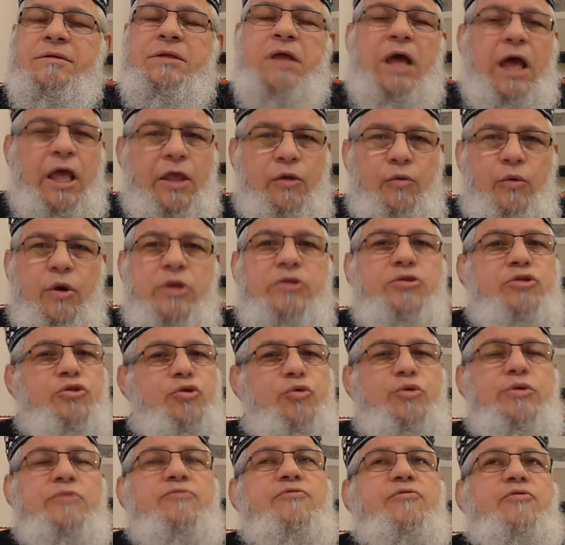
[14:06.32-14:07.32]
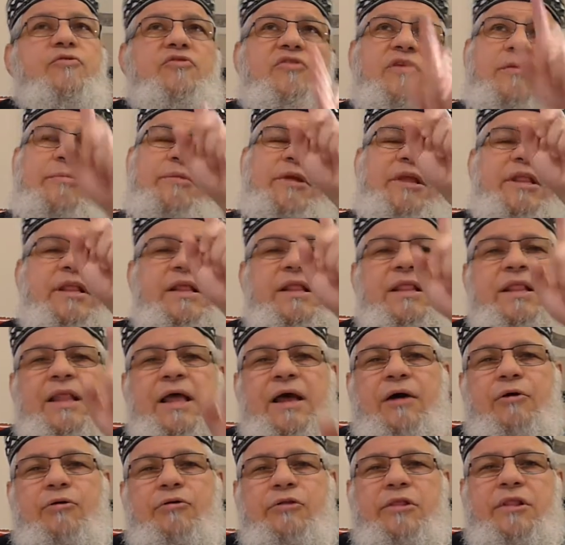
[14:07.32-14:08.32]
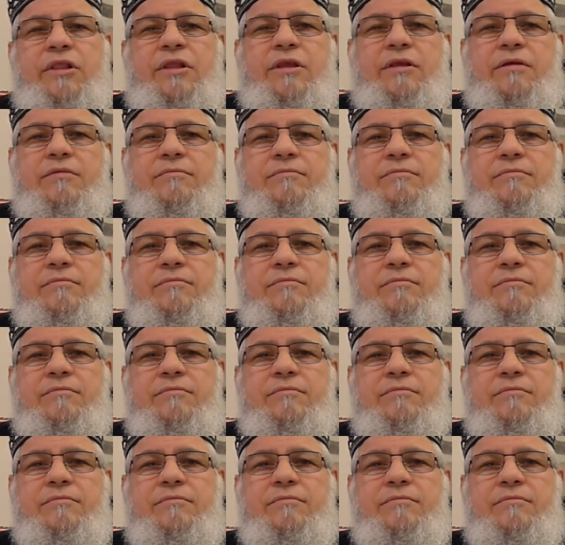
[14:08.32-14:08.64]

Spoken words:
I won't do it for Sabilillah only.